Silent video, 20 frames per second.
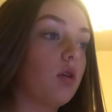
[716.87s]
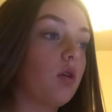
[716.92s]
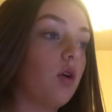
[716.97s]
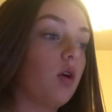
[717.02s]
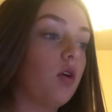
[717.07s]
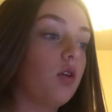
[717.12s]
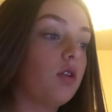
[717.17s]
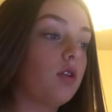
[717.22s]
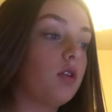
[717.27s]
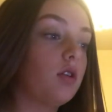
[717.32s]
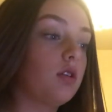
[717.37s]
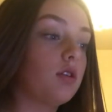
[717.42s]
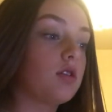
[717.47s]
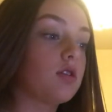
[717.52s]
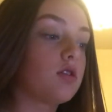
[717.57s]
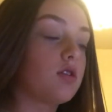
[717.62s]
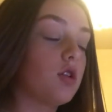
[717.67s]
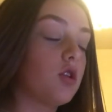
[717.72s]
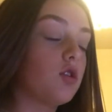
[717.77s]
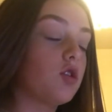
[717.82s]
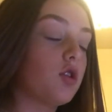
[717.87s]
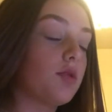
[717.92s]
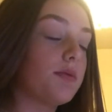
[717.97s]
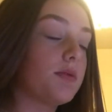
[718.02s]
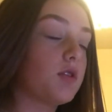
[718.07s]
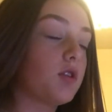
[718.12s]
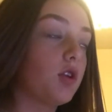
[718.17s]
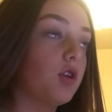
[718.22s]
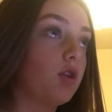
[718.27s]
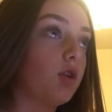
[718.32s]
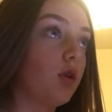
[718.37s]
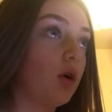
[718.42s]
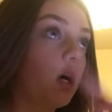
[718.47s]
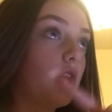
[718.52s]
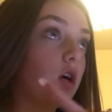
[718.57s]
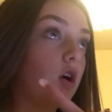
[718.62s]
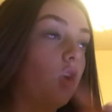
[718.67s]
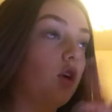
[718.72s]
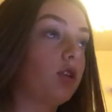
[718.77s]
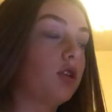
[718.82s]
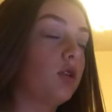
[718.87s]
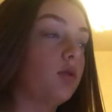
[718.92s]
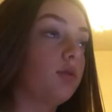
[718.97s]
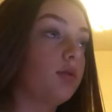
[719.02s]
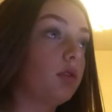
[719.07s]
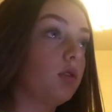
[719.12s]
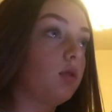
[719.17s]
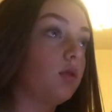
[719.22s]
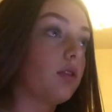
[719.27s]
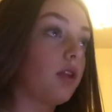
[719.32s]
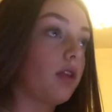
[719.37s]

on this YouTube Studio I can't upload the